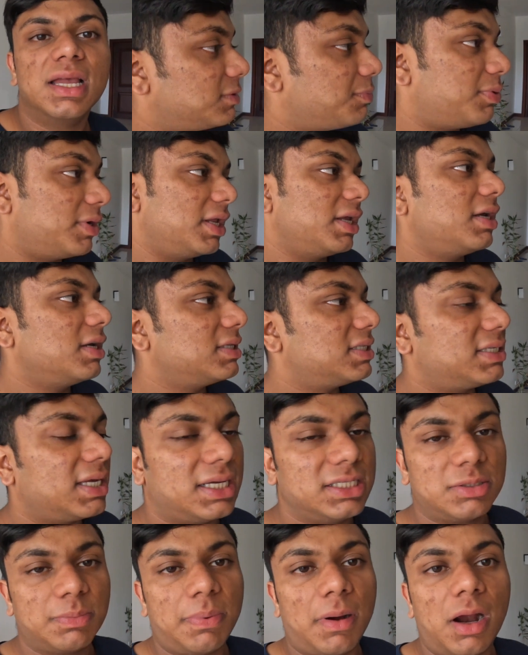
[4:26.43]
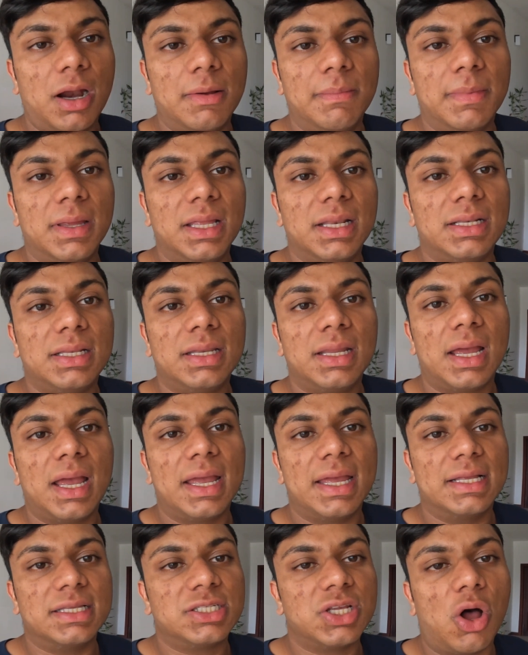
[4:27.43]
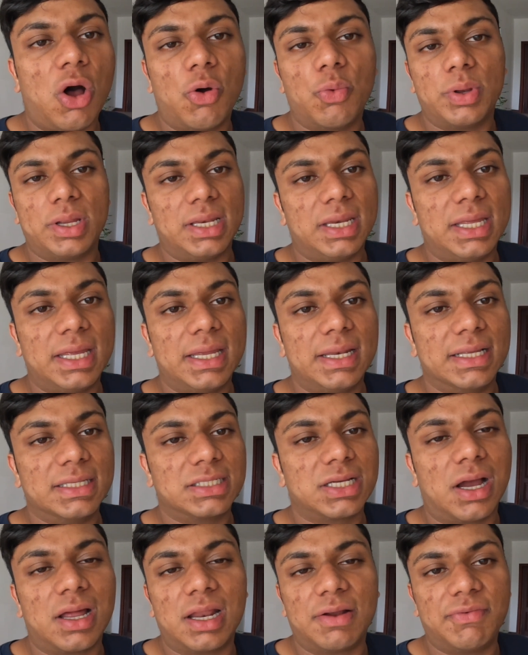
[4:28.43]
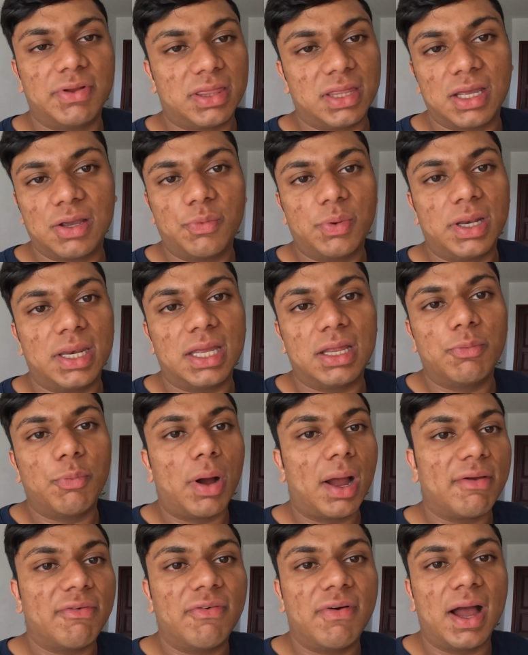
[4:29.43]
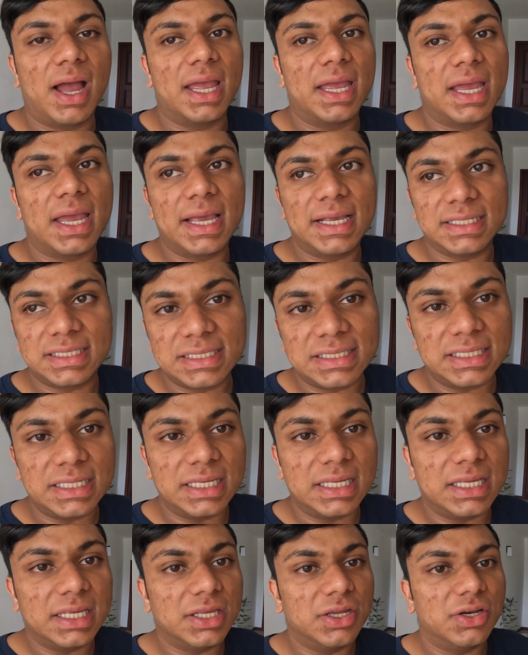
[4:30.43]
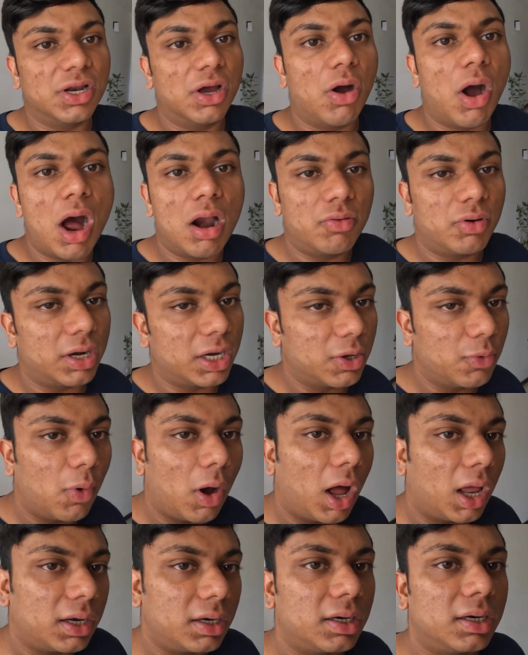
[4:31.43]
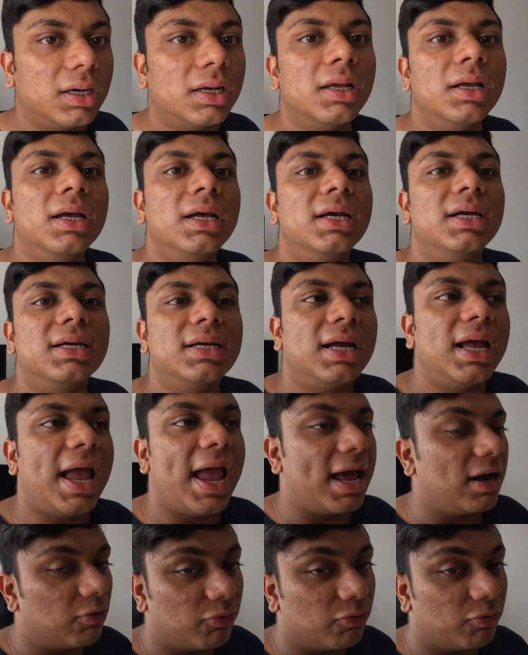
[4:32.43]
It's a pretty good sized apartment. It's all we need. It's got everything we need: Wi-Fi, AC, you know, hot running water, and